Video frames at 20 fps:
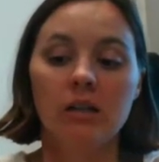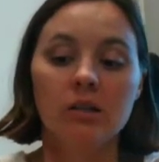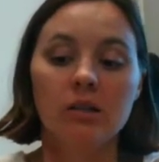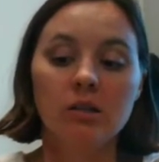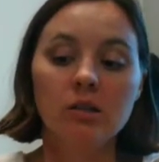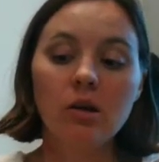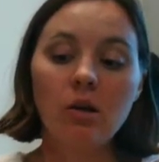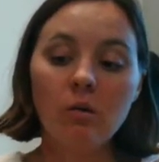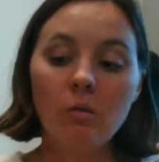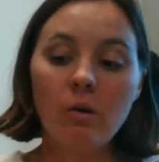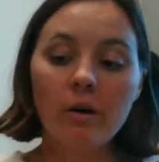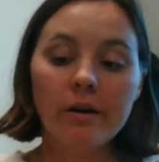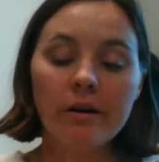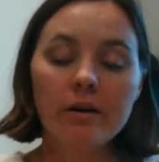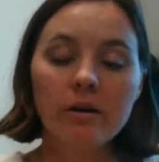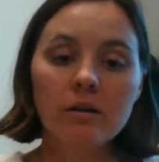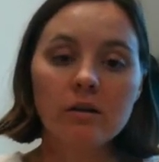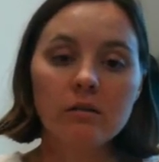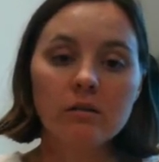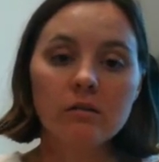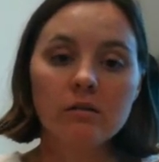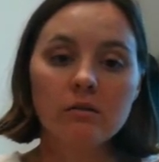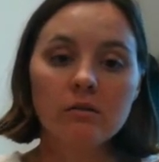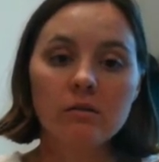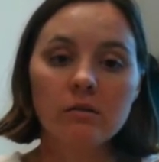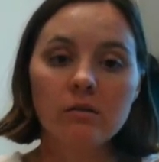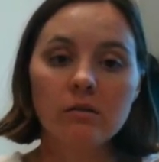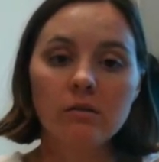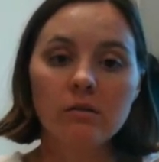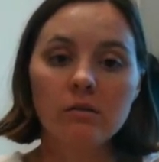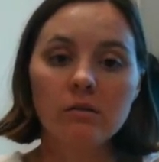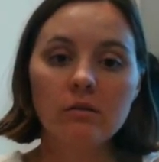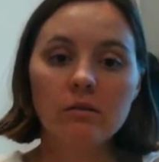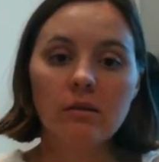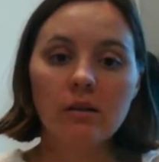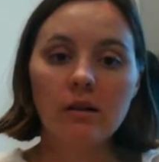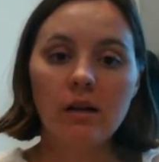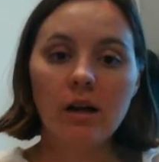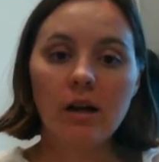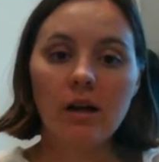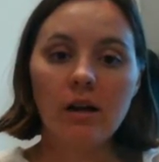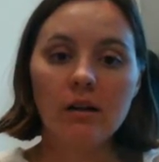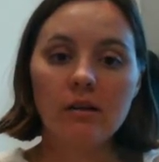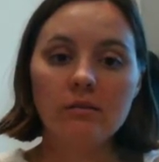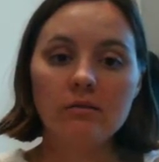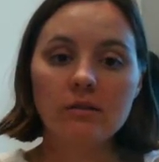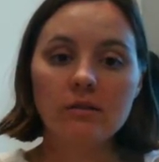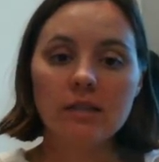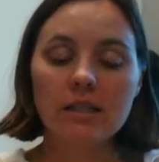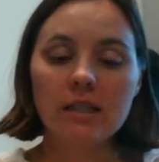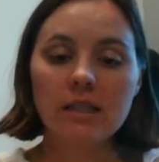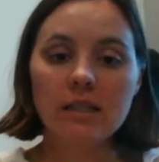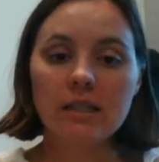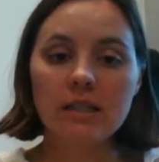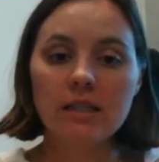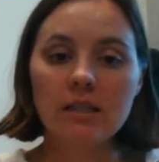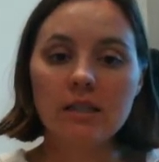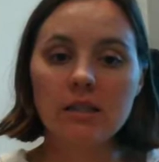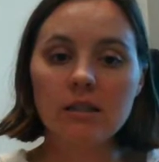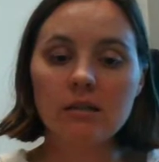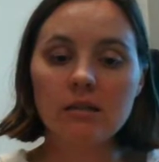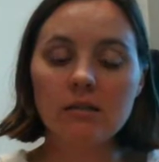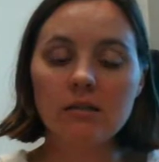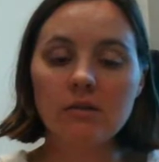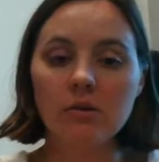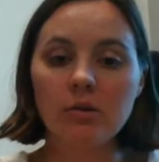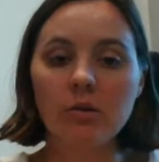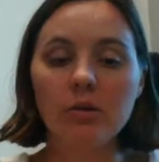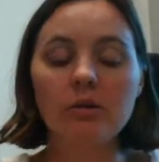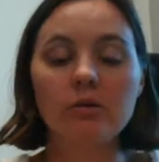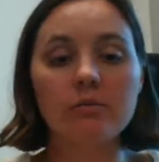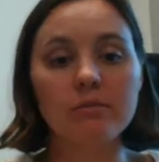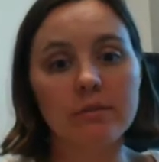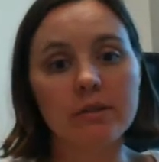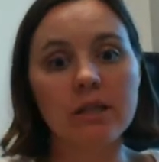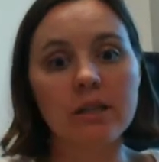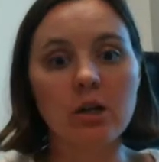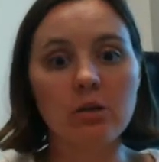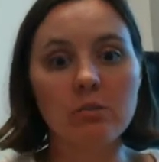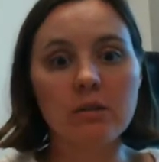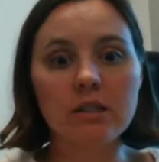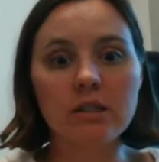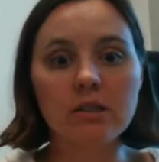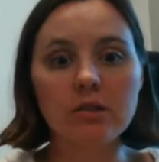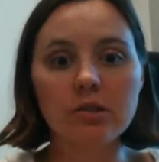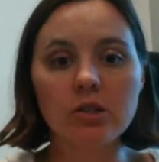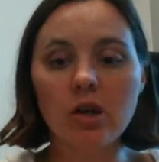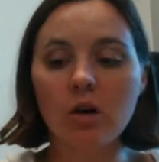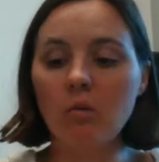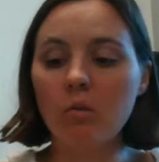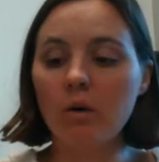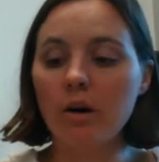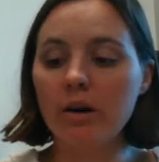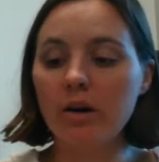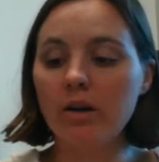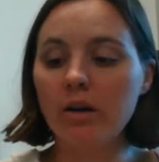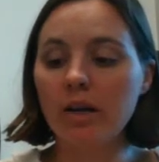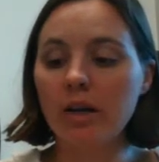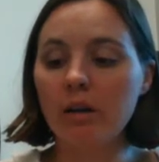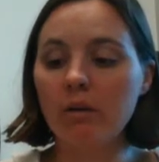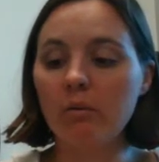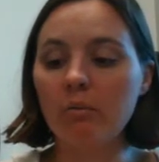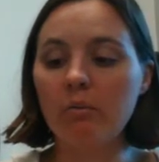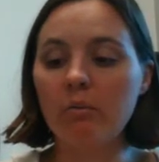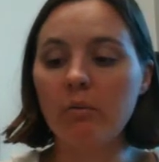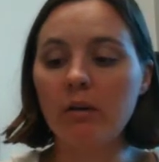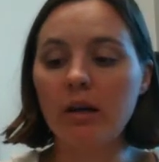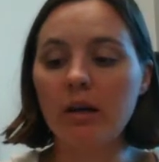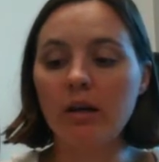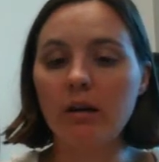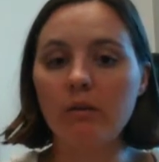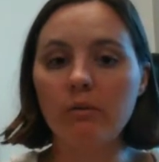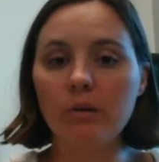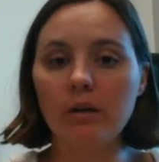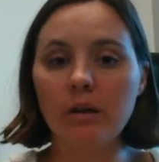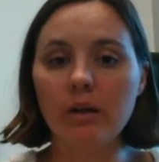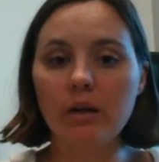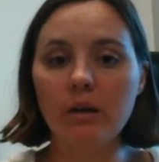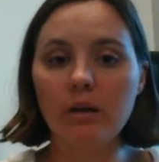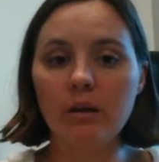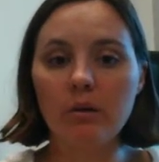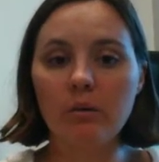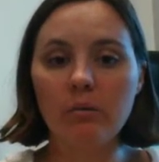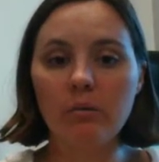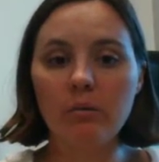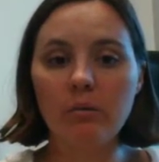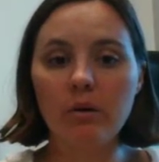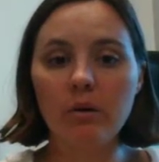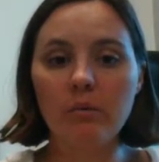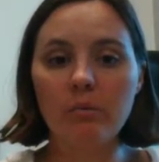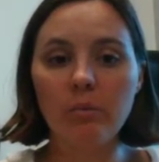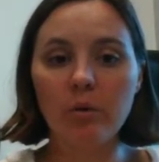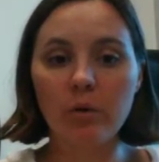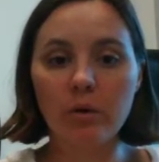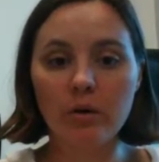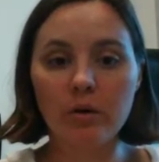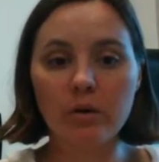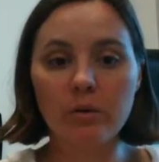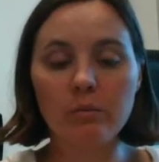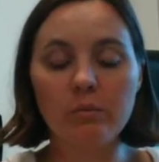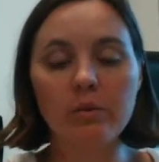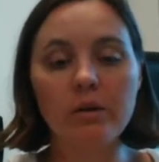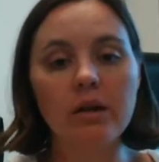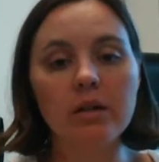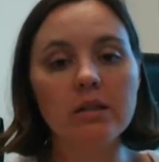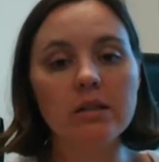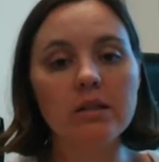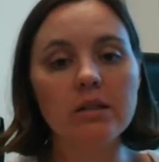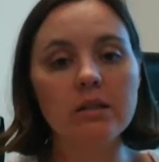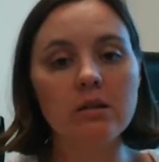Saltwater cities or settlements near saltwater can be really important because